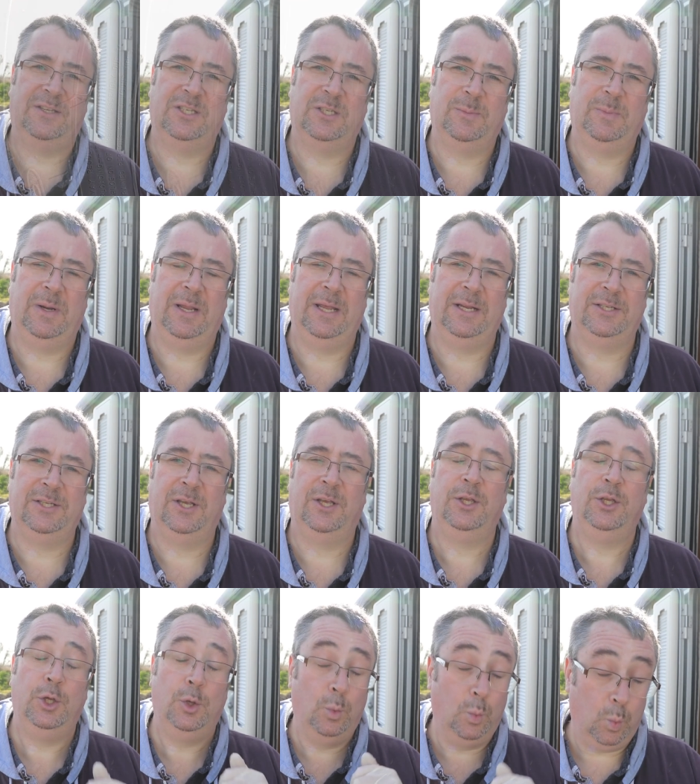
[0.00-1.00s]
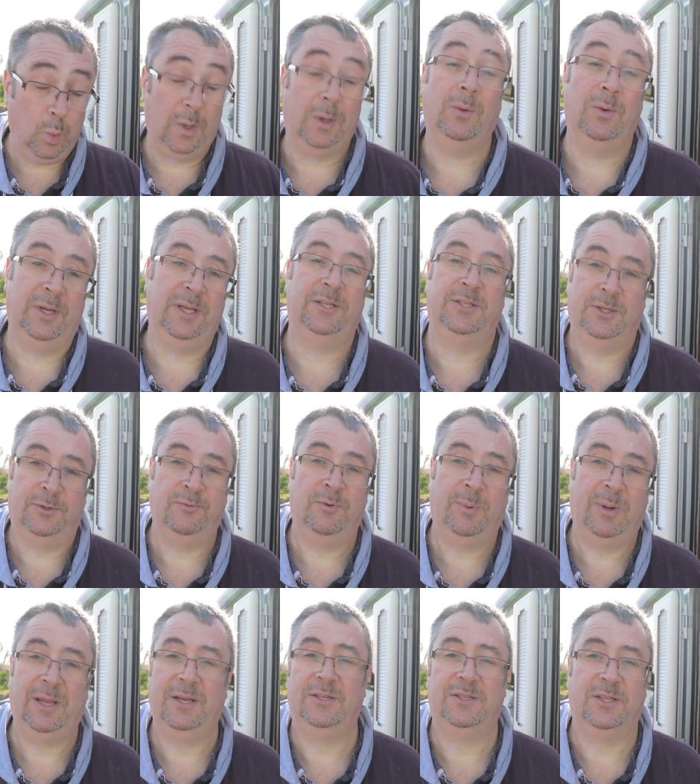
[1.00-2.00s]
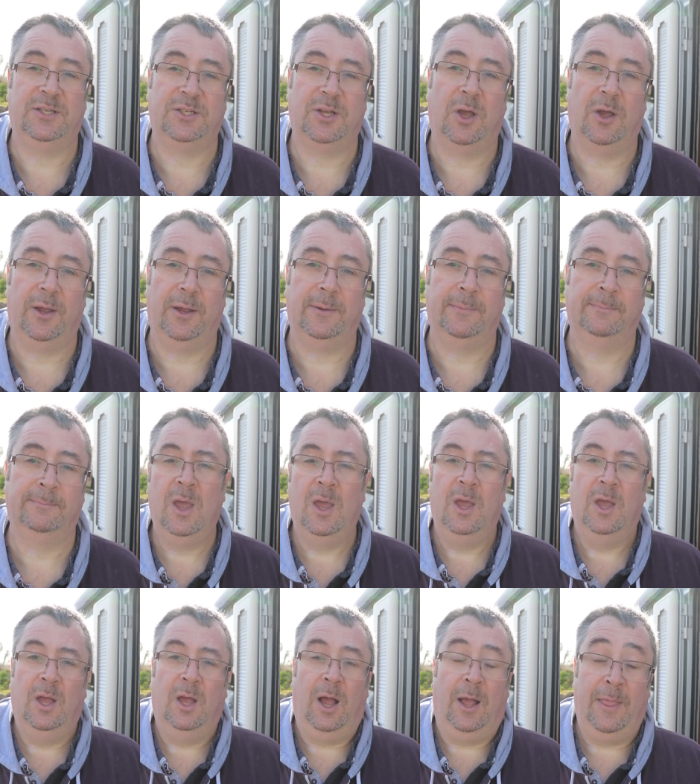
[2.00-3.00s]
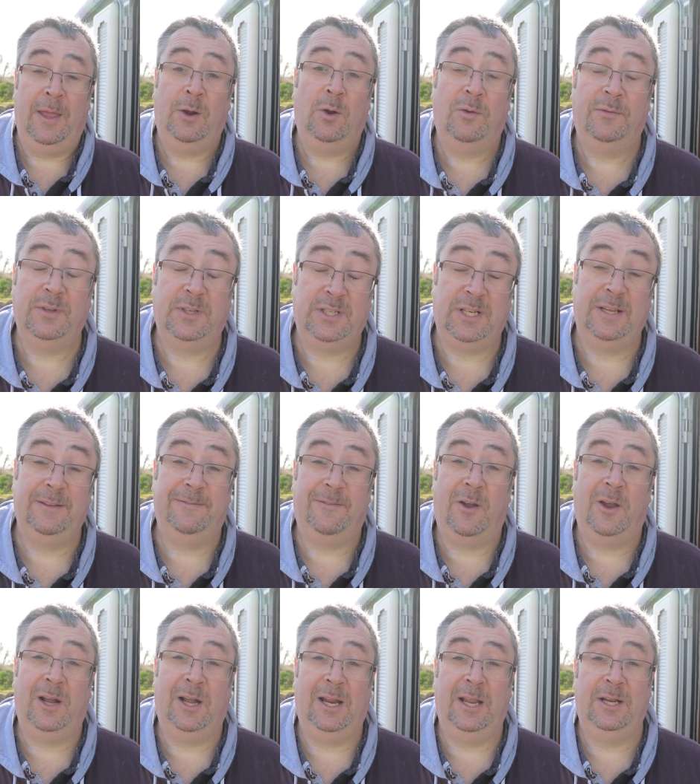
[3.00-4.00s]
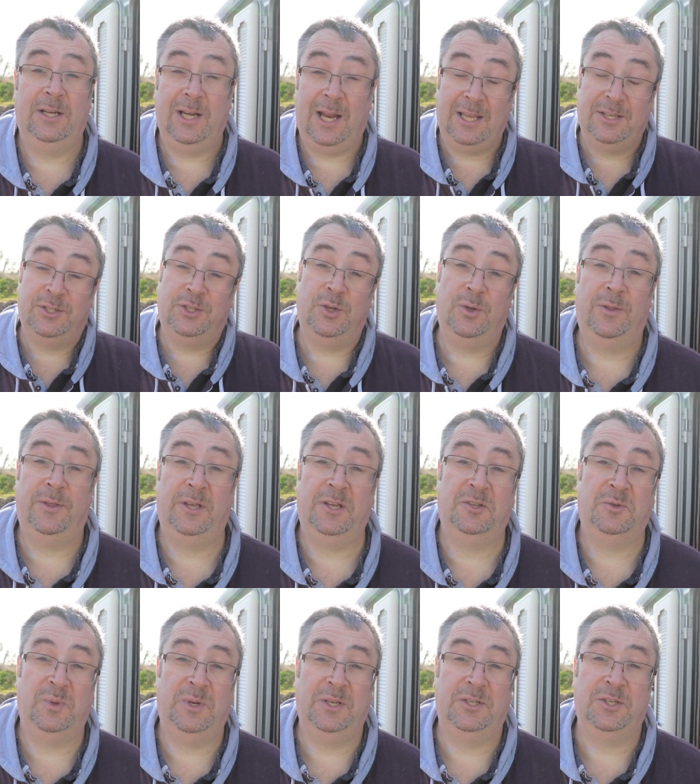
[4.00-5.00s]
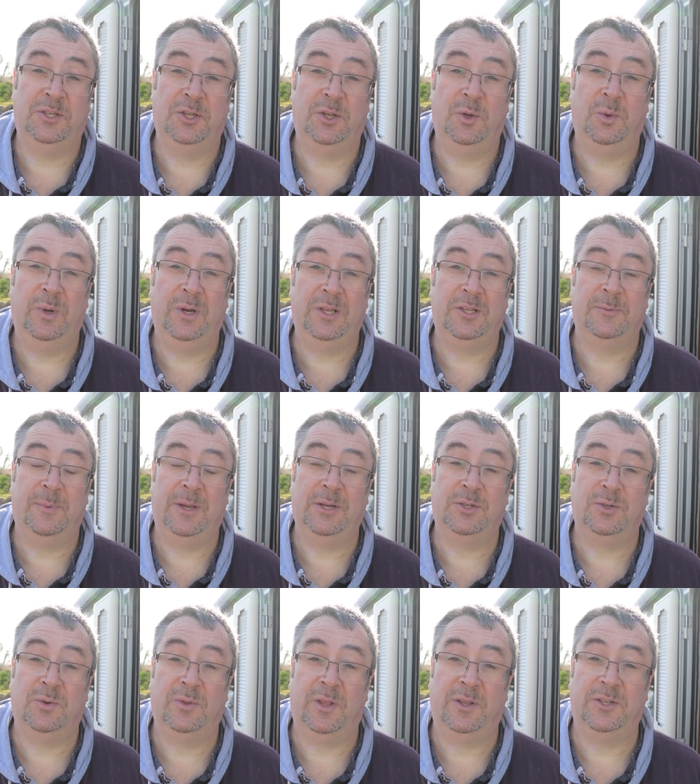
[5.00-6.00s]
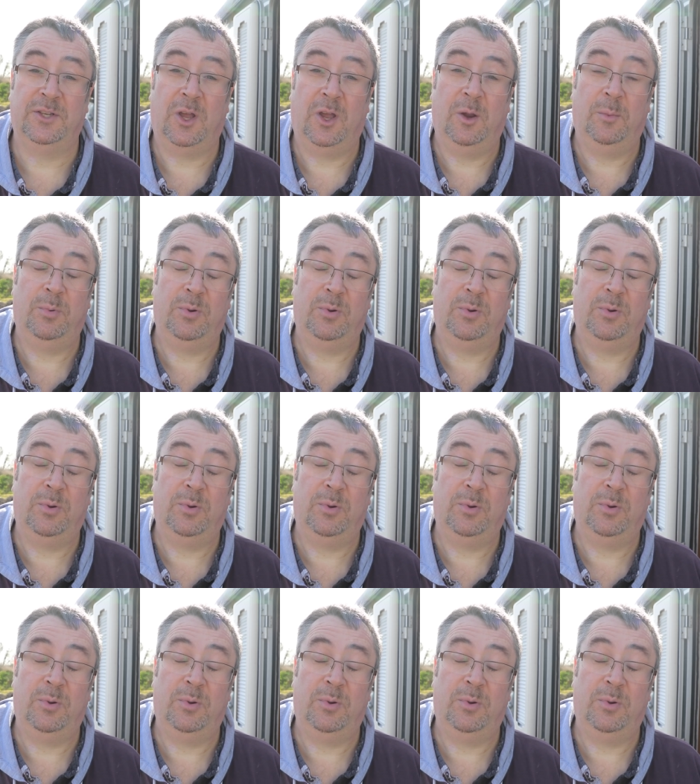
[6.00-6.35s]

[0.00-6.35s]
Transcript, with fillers: a split, you will need to replace the tyre. And then obviously finally, last two things we need to do, we need to make sure that the tyre